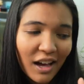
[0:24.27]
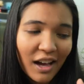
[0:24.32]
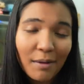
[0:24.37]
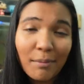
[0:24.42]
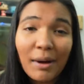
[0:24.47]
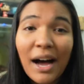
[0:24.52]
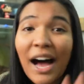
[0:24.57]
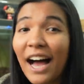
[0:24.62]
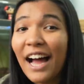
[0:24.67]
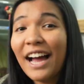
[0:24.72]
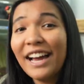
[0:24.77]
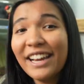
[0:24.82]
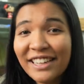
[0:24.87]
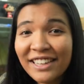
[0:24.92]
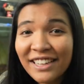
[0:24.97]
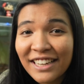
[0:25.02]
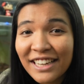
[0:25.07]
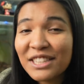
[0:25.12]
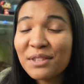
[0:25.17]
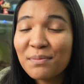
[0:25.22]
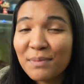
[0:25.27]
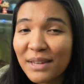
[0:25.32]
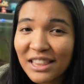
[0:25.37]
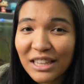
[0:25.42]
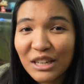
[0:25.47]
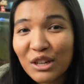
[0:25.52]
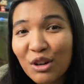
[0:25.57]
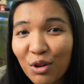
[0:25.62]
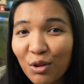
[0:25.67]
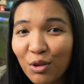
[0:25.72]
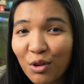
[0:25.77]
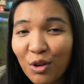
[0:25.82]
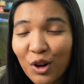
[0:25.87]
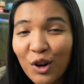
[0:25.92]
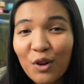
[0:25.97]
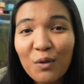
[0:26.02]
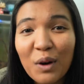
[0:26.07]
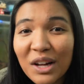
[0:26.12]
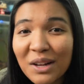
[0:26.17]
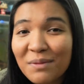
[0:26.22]
Hi, it's me, the Turtle
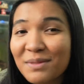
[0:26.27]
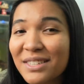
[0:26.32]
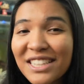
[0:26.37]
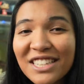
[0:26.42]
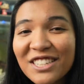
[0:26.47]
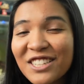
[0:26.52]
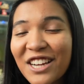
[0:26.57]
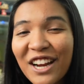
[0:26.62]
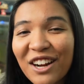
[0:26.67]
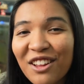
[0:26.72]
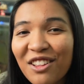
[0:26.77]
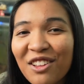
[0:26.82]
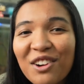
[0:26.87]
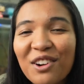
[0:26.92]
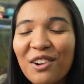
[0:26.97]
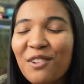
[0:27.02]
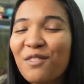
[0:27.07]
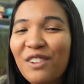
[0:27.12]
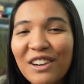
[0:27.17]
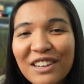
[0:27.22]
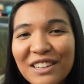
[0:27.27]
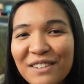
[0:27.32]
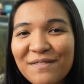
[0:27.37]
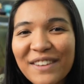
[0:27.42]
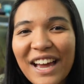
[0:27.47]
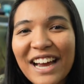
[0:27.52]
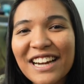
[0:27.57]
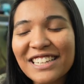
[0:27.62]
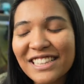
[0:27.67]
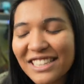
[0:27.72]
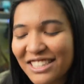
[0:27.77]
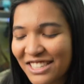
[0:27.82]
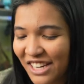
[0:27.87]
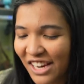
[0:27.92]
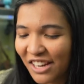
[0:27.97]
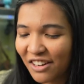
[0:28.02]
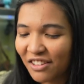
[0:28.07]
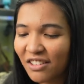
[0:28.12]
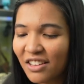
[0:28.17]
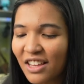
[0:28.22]
Girl, welcome to the channel, or welcome back to the
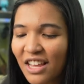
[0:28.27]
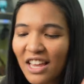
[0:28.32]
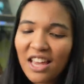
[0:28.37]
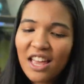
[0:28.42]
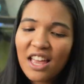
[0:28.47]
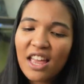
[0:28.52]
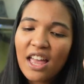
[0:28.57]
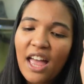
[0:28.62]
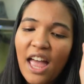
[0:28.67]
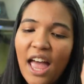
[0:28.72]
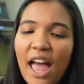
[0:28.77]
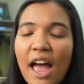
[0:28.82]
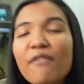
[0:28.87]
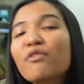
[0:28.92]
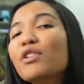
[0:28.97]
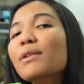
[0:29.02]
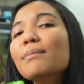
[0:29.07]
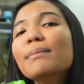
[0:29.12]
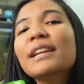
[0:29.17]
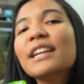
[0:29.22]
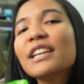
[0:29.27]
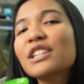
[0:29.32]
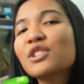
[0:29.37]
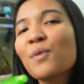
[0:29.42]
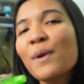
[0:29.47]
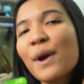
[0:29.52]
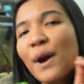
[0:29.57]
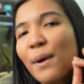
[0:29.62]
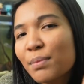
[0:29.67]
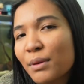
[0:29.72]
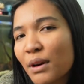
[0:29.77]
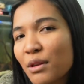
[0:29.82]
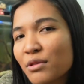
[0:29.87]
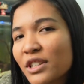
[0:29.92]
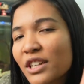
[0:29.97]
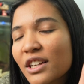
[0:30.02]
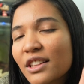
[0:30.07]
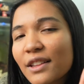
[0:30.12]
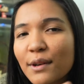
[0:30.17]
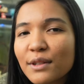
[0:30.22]
channel. Every minute, we are
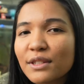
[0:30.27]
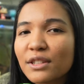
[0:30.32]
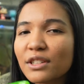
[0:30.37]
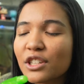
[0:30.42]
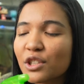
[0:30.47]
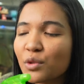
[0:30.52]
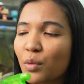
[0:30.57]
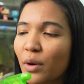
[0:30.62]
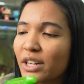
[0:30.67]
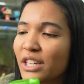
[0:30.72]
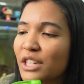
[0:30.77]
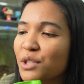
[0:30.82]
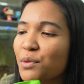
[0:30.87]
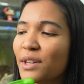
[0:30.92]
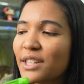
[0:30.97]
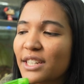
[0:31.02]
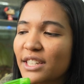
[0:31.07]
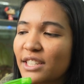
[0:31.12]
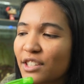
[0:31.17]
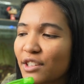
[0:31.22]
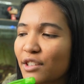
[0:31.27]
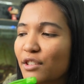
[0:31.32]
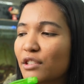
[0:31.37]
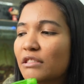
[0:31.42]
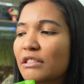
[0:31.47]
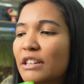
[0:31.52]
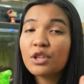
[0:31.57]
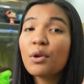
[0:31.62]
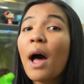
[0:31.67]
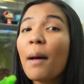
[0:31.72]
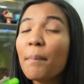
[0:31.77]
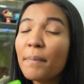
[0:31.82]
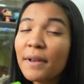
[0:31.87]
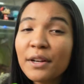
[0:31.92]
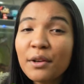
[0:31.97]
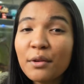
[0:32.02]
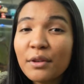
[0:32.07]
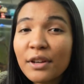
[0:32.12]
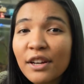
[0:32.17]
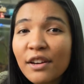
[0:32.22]
approaching closer to 2022. So Happy
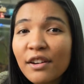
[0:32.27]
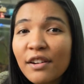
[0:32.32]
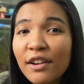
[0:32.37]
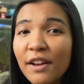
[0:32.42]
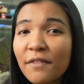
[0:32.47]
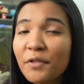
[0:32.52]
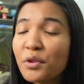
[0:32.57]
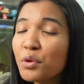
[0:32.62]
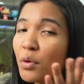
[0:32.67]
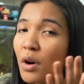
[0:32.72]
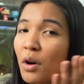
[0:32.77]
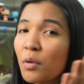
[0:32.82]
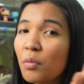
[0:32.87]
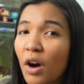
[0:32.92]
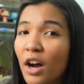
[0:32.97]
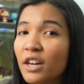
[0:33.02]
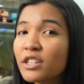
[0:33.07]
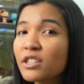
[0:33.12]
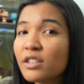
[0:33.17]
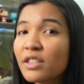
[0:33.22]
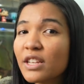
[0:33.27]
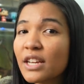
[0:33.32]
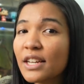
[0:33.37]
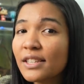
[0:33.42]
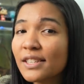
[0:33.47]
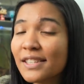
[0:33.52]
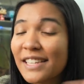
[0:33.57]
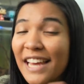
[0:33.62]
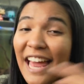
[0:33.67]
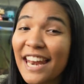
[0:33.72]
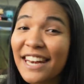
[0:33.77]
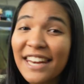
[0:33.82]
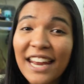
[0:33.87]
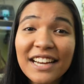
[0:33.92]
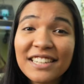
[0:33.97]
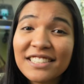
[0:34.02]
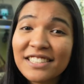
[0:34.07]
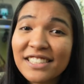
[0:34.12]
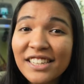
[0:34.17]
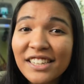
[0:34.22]
New Year if you are watching this
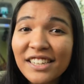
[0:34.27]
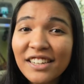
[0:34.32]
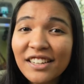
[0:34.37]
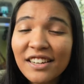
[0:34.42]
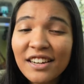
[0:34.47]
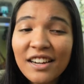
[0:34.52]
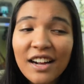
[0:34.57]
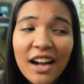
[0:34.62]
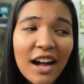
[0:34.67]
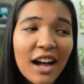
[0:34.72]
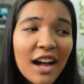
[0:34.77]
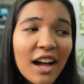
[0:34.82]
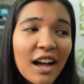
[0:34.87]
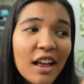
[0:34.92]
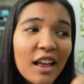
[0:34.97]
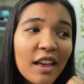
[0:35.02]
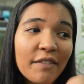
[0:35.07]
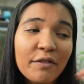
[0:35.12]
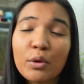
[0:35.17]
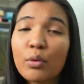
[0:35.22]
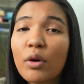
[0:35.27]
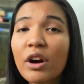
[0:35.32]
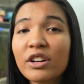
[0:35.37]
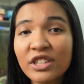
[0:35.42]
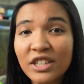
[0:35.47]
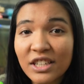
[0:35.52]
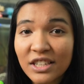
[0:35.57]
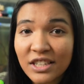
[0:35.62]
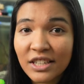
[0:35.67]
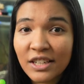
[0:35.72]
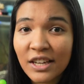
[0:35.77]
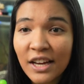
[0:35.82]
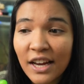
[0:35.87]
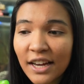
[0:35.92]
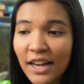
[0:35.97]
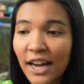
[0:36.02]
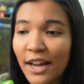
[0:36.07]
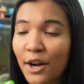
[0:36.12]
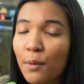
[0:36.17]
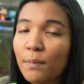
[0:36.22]
next year. If you're watching it
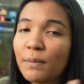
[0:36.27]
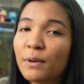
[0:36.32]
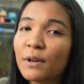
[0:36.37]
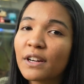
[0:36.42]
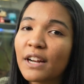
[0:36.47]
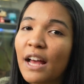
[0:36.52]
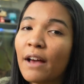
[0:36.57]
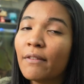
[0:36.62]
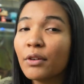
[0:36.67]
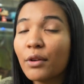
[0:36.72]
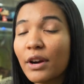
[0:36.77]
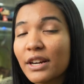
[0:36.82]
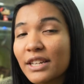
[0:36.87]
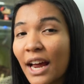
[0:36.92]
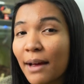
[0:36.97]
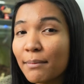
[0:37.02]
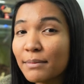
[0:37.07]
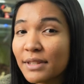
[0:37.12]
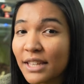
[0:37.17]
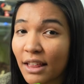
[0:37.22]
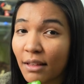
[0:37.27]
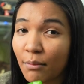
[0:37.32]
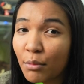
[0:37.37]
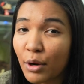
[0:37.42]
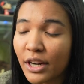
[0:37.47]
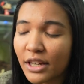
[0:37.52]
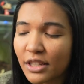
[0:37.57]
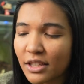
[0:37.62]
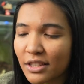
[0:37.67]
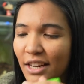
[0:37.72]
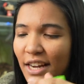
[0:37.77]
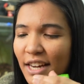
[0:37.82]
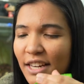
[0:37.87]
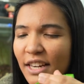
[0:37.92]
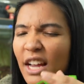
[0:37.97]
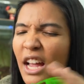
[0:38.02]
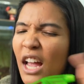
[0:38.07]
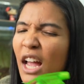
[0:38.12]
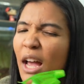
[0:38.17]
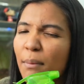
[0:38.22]
today, I hope you're gonna have a great time celebrating tonight.
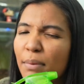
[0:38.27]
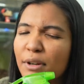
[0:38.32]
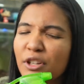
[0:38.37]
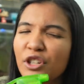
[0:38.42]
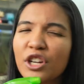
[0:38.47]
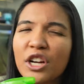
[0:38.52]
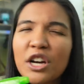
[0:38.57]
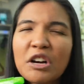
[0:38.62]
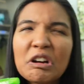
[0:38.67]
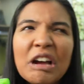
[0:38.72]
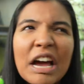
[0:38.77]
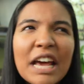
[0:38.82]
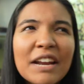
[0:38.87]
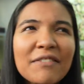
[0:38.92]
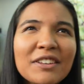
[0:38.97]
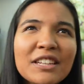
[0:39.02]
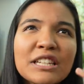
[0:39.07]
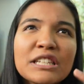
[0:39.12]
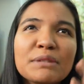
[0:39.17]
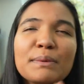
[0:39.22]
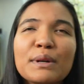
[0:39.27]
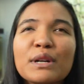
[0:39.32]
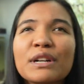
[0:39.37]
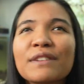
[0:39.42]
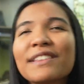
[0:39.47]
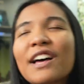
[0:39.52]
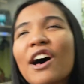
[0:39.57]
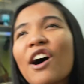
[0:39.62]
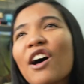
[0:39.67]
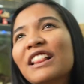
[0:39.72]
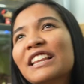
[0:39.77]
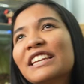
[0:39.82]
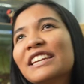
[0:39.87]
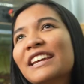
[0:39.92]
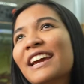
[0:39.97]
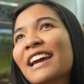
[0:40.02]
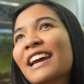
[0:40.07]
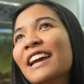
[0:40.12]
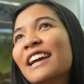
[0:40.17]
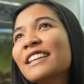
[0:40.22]
But you know, kind of in the spirit of the
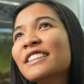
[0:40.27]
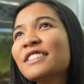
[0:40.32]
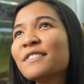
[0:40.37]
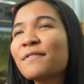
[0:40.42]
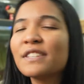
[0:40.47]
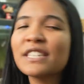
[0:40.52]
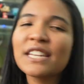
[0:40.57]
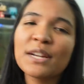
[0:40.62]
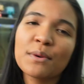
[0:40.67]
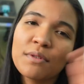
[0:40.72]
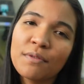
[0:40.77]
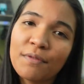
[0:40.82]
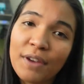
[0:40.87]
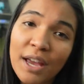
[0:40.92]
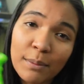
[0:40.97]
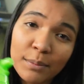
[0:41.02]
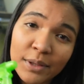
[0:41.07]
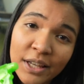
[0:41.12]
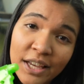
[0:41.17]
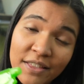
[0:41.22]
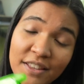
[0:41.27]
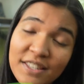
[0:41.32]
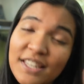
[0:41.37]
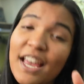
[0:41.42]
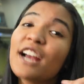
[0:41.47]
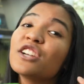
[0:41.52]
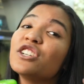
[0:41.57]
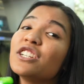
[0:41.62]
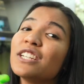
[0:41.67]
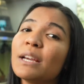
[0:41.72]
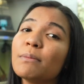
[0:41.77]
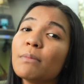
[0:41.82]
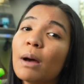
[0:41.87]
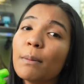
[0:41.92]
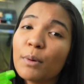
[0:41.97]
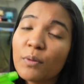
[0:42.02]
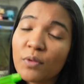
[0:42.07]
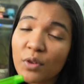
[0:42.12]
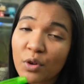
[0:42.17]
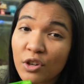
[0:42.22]
holidays, visiting with family, this actually came
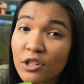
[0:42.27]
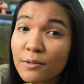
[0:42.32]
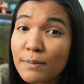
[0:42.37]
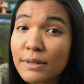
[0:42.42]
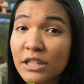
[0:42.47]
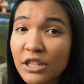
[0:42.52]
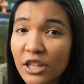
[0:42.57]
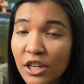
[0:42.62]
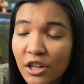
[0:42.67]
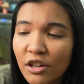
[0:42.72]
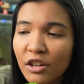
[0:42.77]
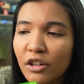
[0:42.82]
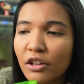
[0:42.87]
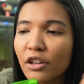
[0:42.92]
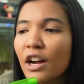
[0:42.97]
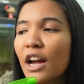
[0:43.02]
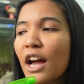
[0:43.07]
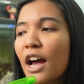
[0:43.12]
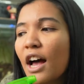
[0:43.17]
up over Christmas dinner,